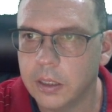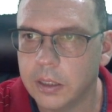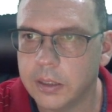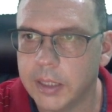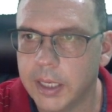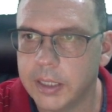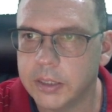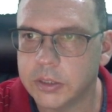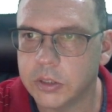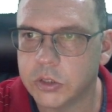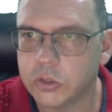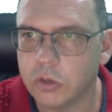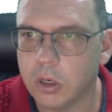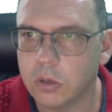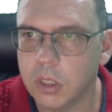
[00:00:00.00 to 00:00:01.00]
That is a
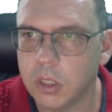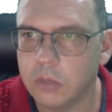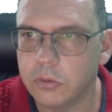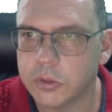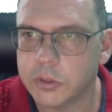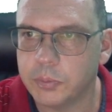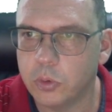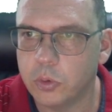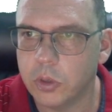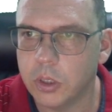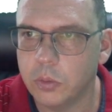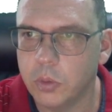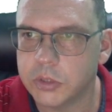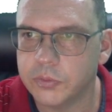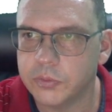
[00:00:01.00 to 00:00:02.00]
strong level of support. It
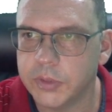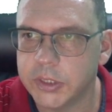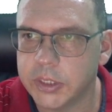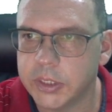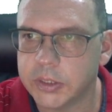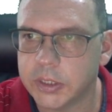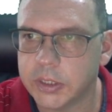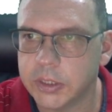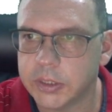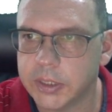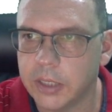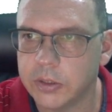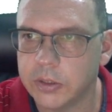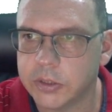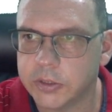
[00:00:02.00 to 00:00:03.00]
was a resistance,
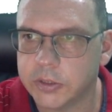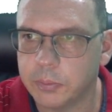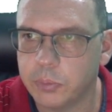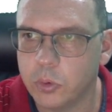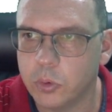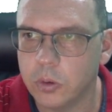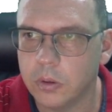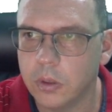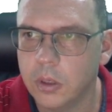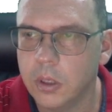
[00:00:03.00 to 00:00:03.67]
now it's a support.